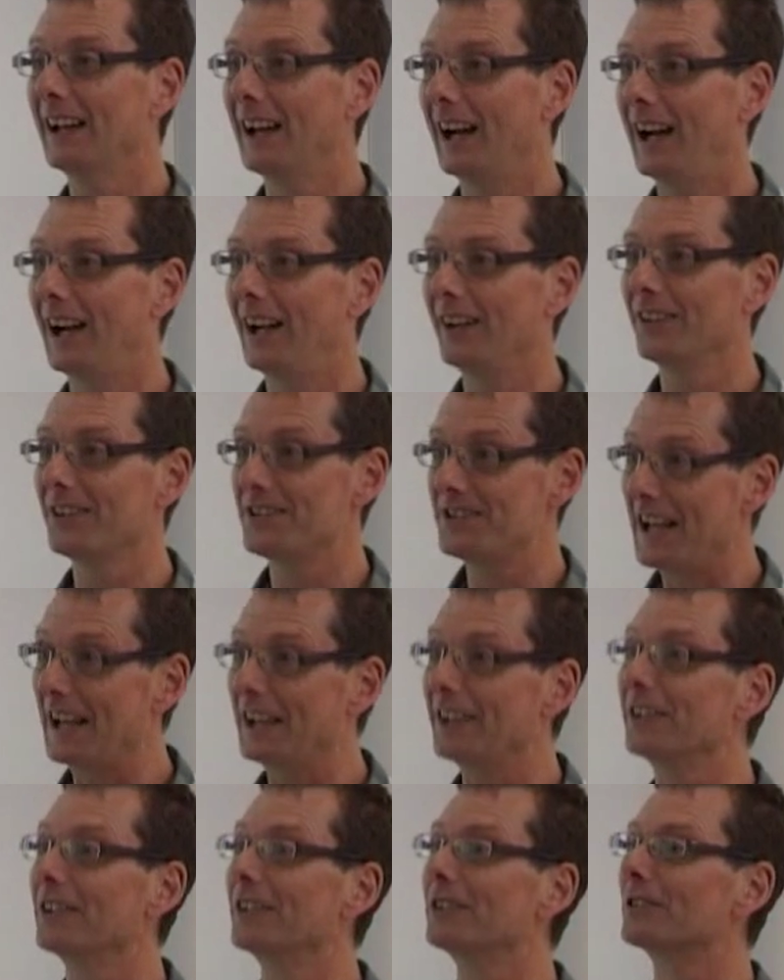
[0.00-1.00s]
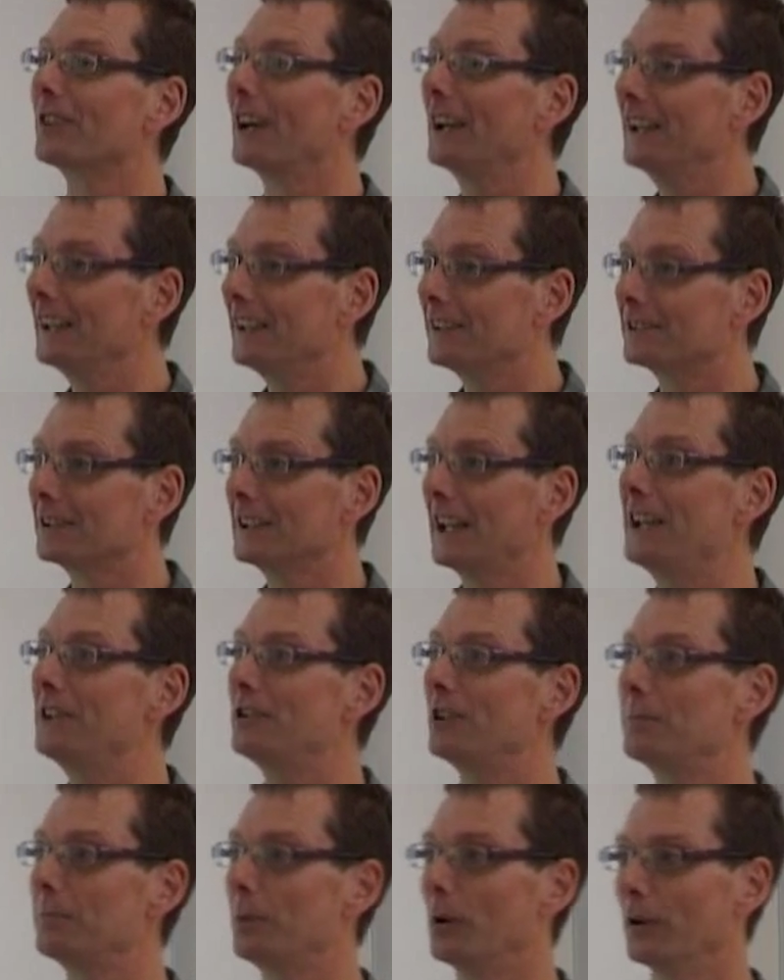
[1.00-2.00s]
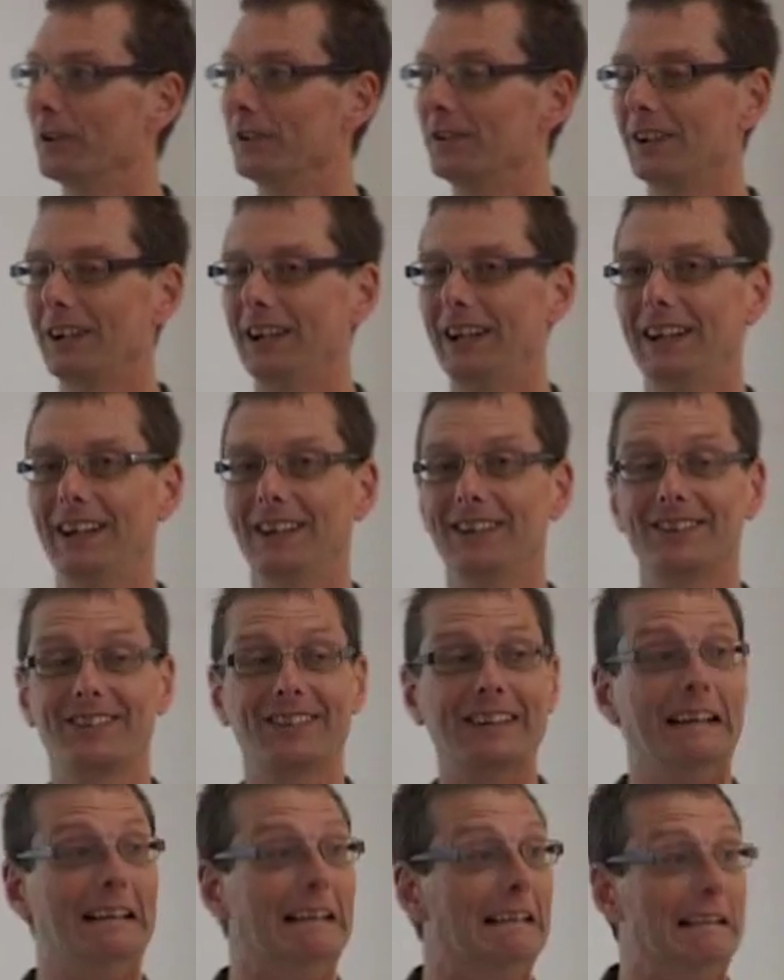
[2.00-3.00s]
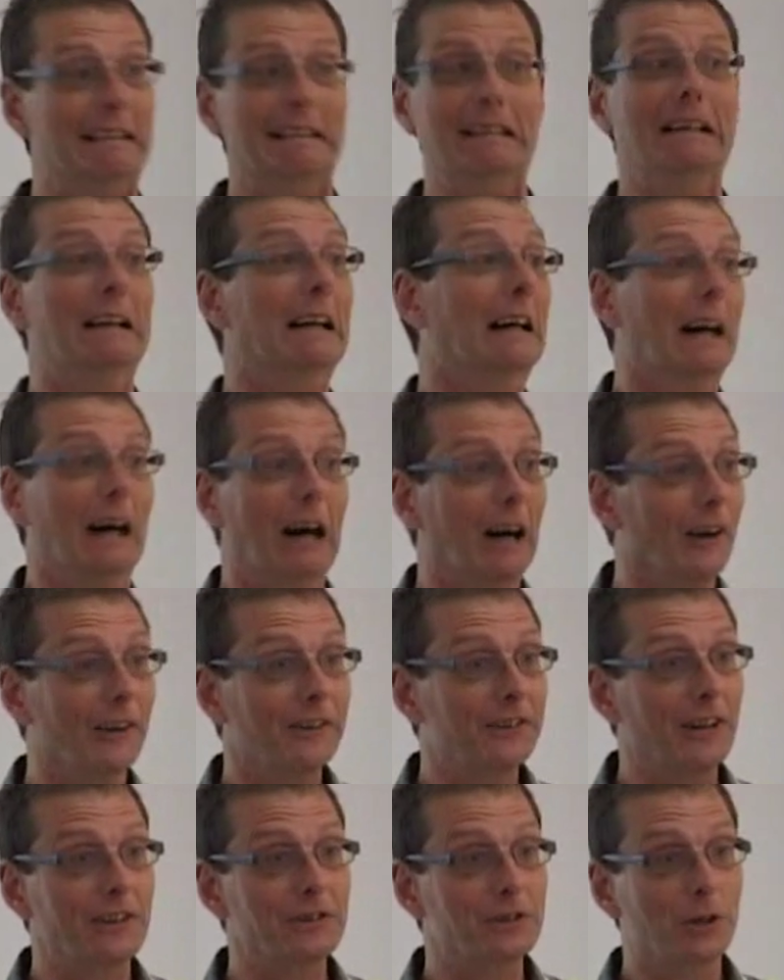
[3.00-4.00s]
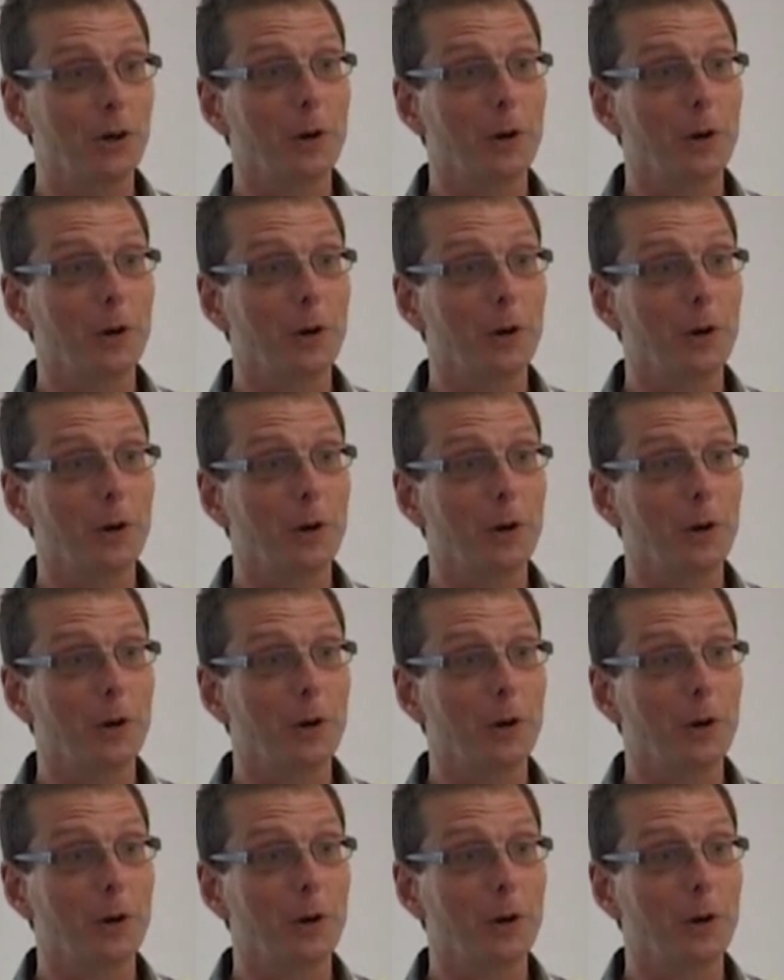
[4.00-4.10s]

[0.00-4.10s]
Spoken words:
And the second related point is, are such